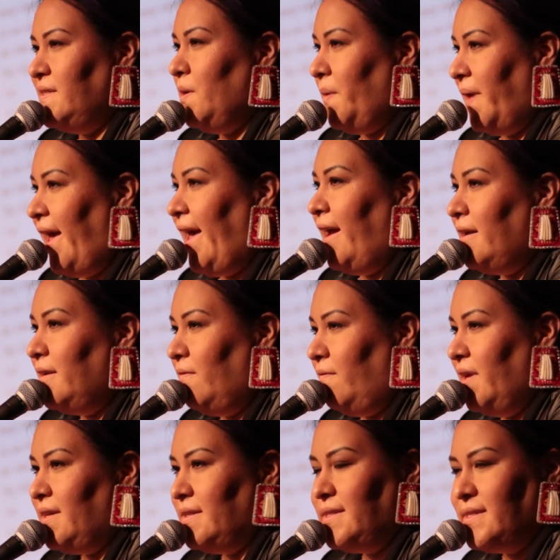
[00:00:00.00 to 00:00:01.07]
okay to
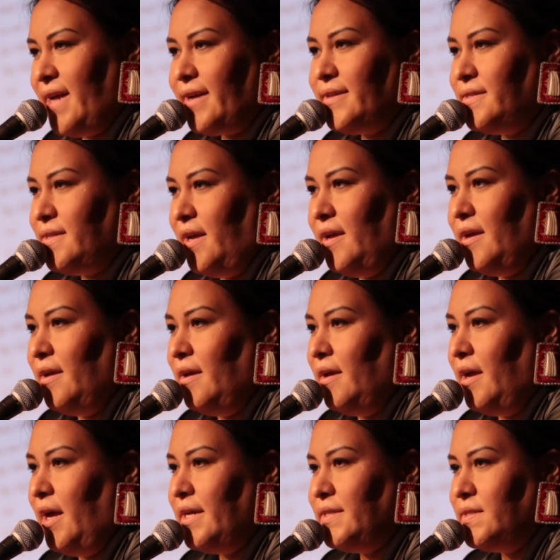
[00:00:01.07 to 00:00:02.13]
feel sexy.
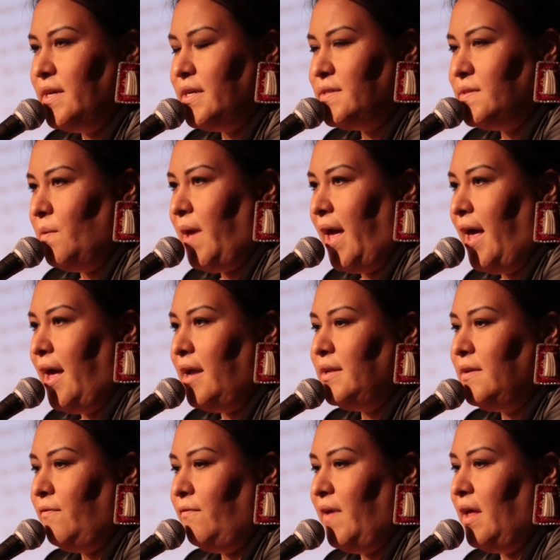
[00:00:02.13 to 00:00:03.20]
It's okay
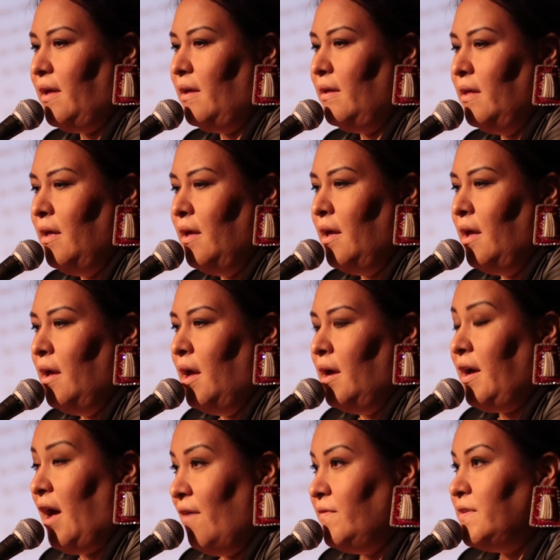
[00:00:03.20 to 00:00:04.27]
to feel
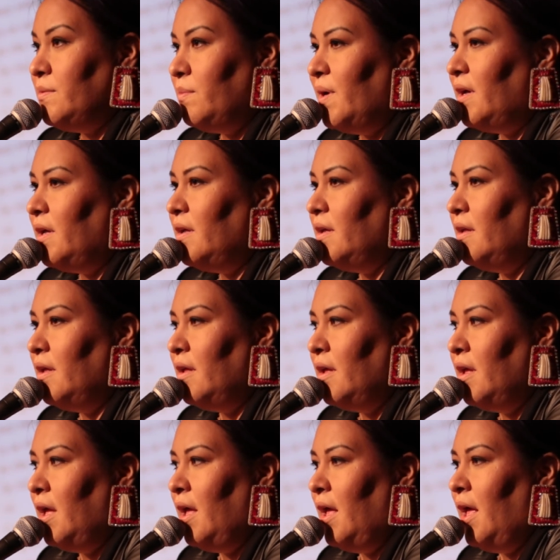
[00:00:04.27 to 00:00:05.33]
comfortable
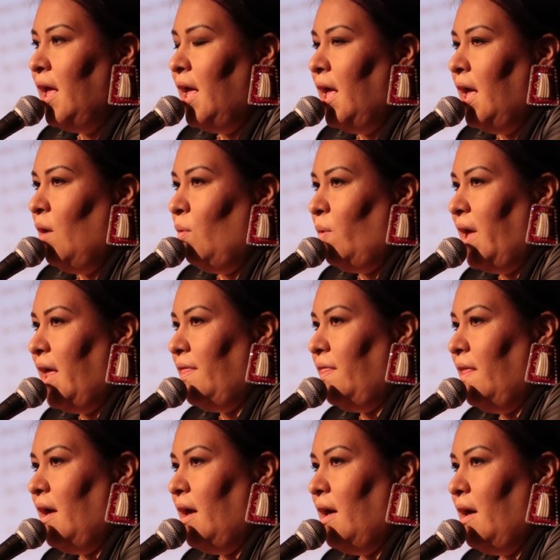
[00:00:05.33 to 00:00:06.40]

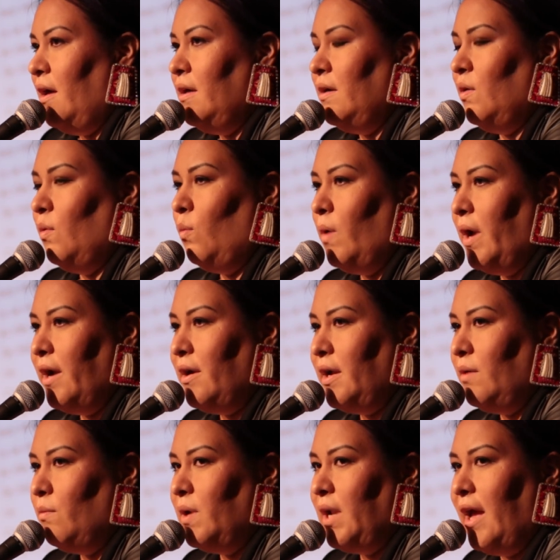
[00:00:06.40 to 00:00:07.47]
with
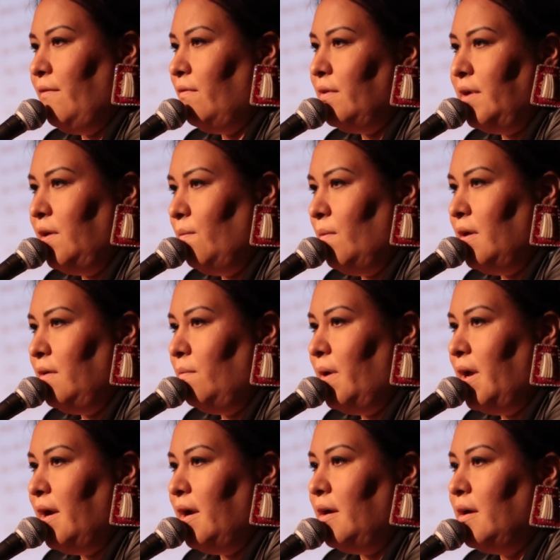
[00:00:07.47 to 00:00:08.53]
wearing whatever you want to
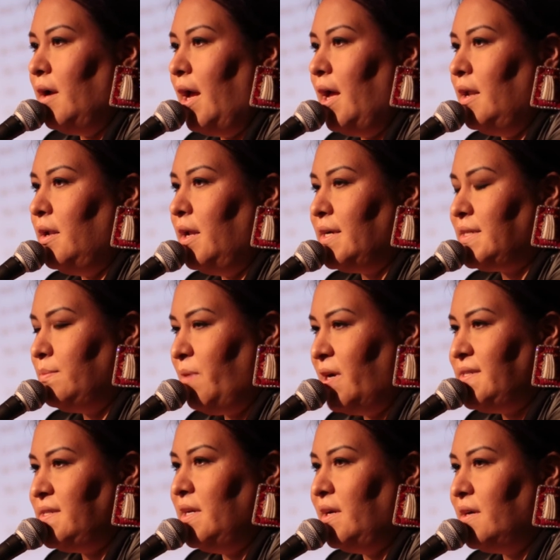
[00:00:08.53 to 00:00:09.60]
wear and
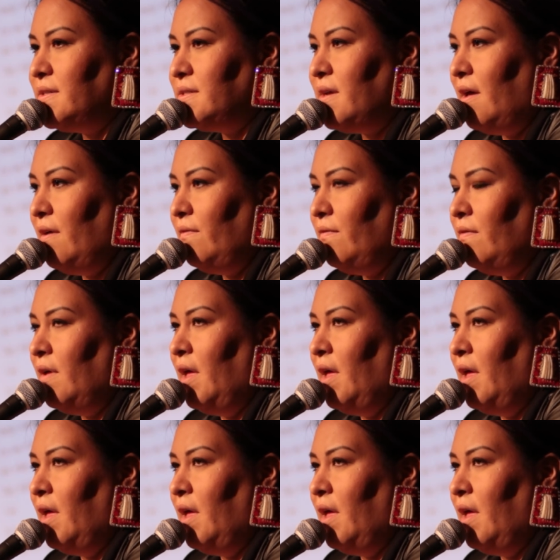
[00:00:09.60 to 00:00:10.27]
expressing yourself.